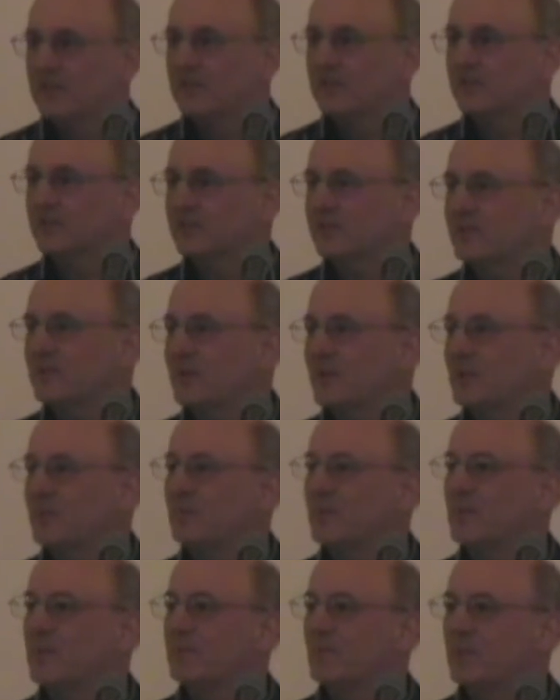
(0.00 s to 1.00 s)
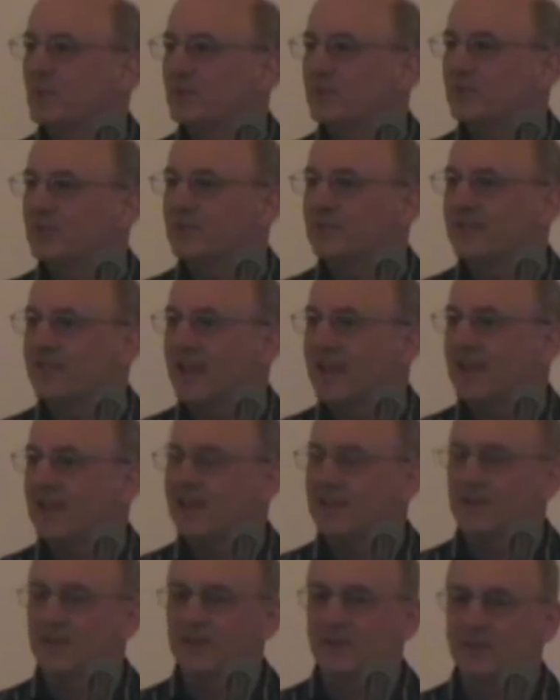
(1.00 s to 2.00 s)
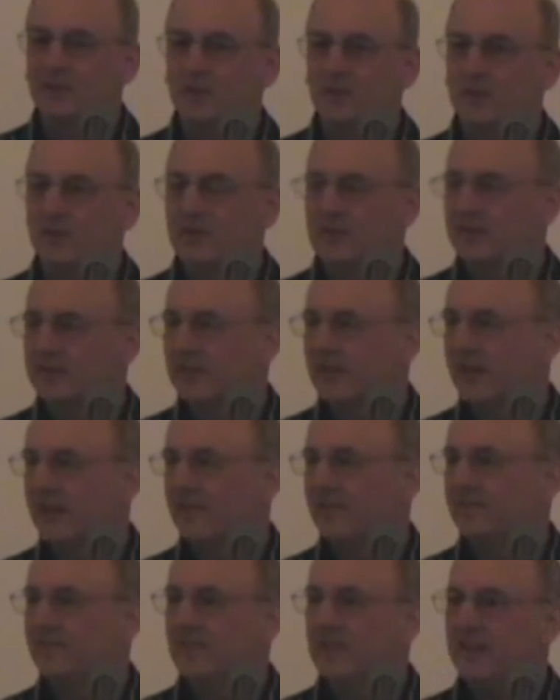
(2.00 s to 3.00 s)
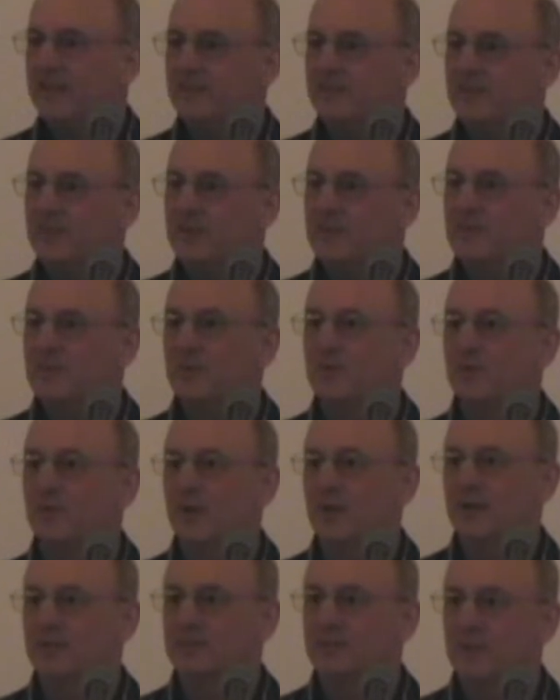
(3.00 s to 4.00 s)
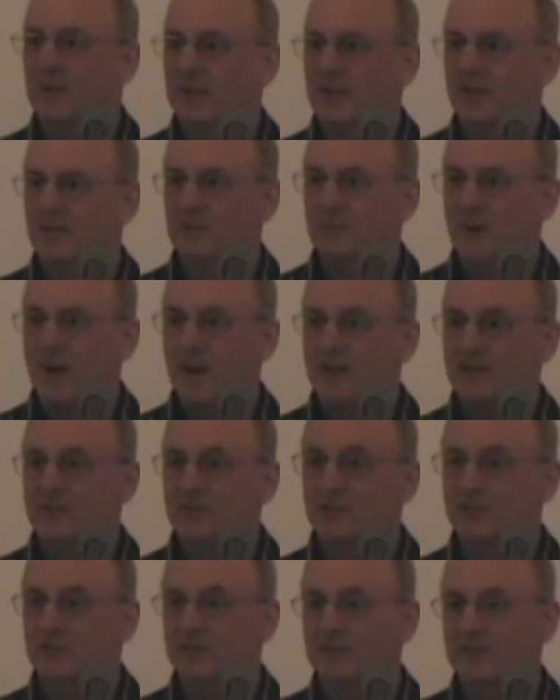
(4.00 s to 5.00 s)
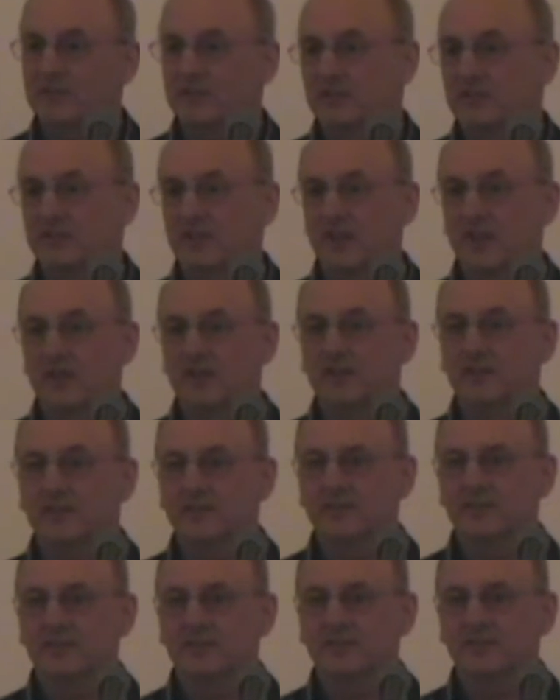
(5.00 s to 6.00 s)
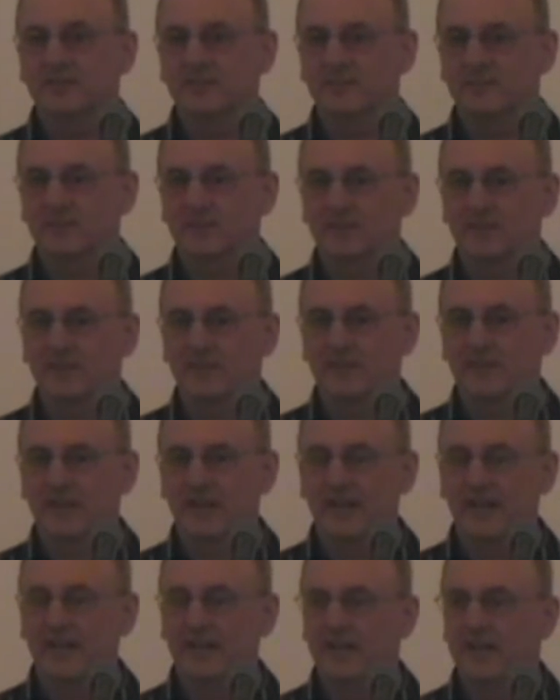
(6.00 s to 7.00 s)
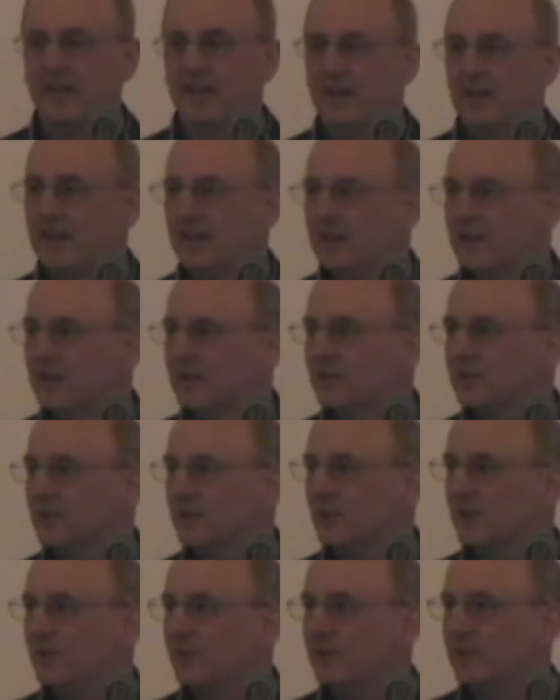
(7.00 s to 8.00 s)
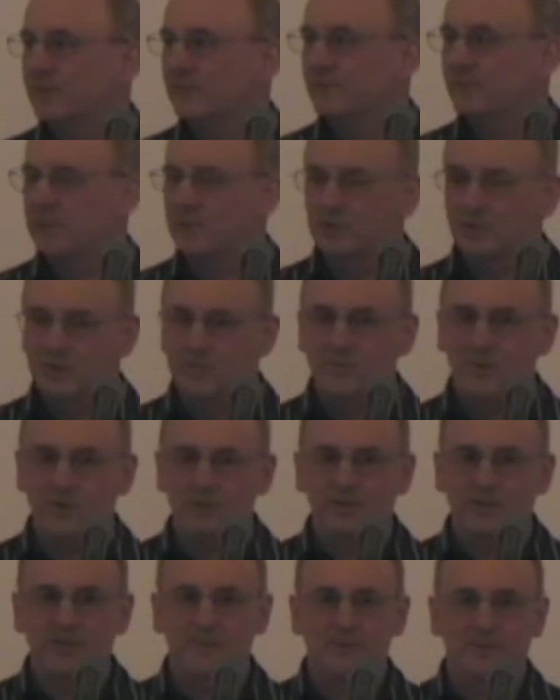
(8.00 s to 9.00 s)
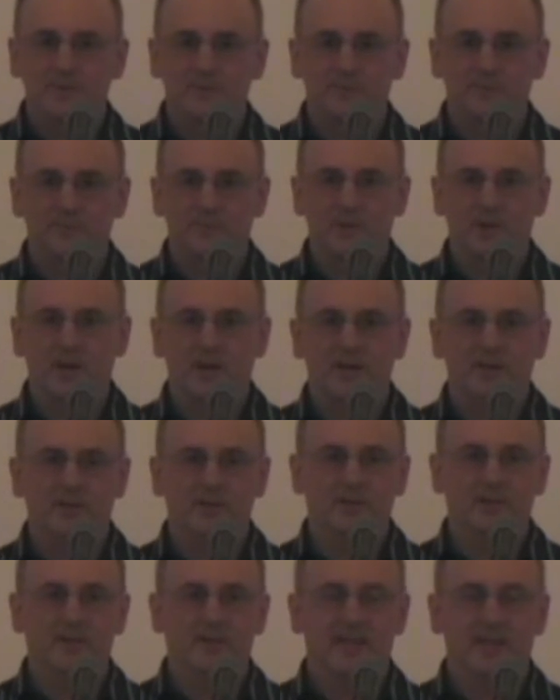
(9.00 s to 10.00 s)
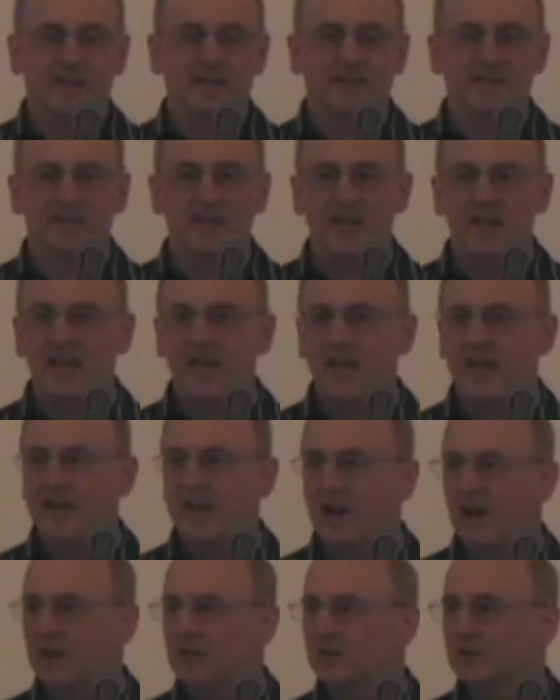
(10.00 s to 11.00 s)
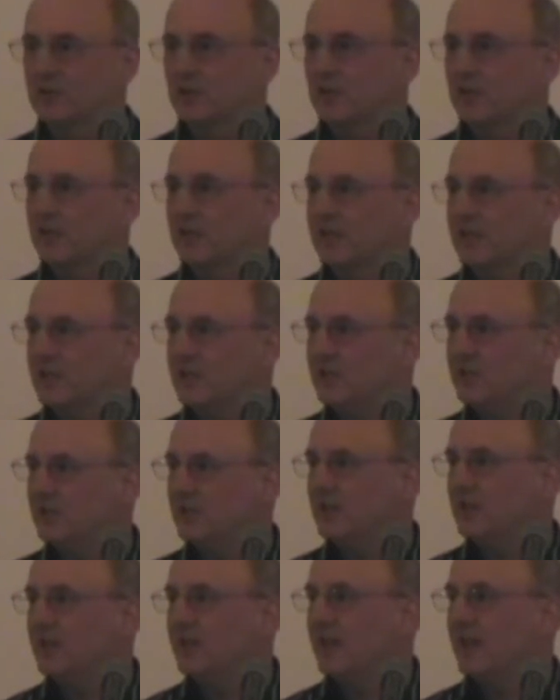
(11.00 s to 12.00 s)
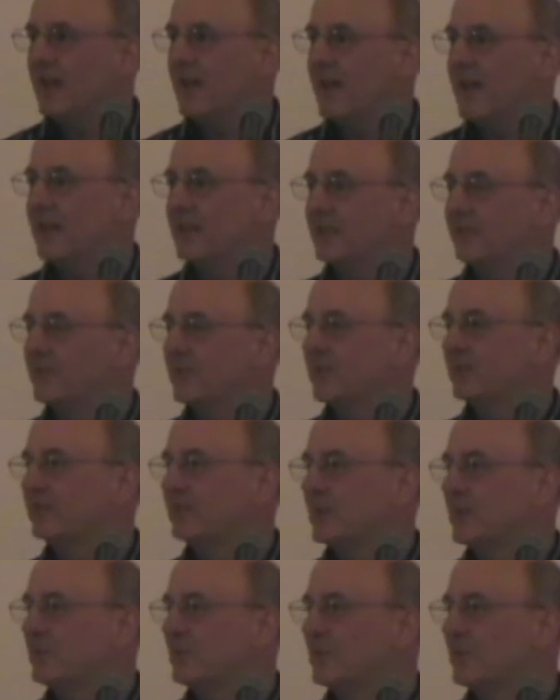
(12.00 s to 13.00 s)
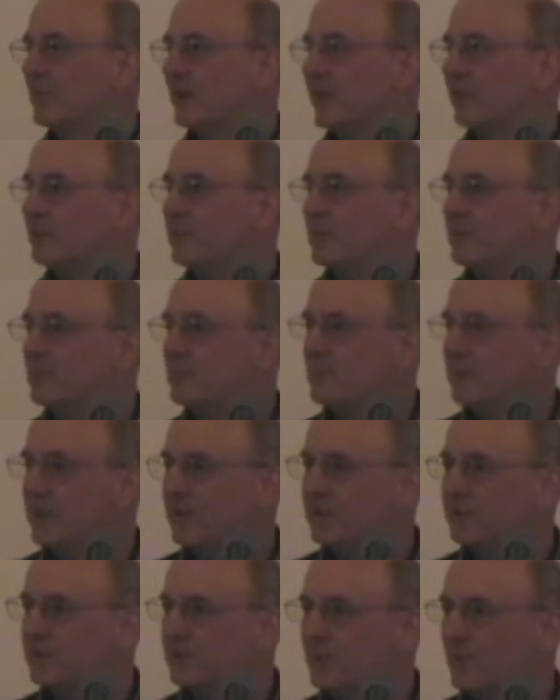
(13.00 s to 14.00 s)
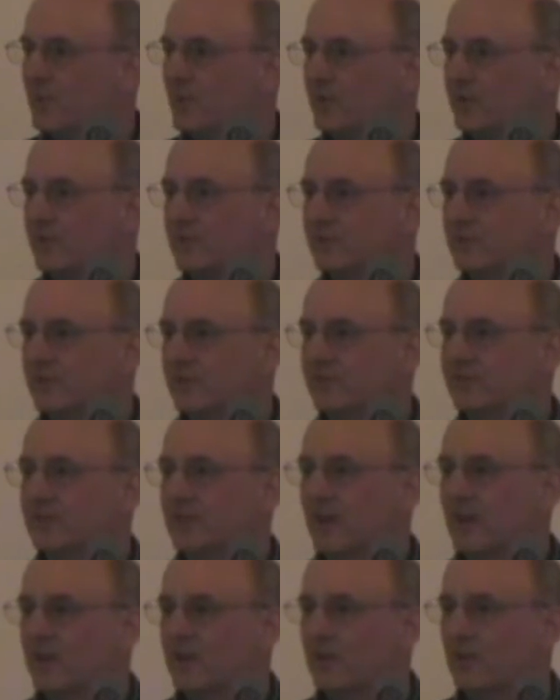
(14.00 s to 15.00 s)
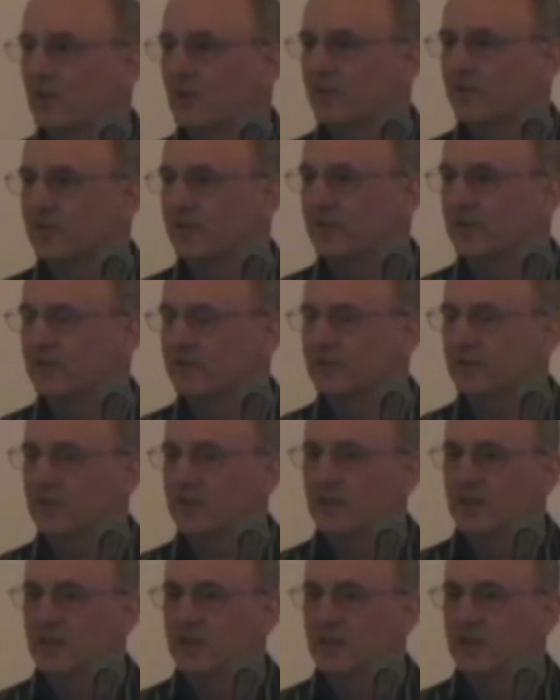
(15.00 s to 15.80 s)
There's some other people we should thank here too. The VFW has been our sponsor since it started in December '79. So the troop owes them a gratitude of thanks. And also the Legion and the VFW have been big supporters of Scouting over the years.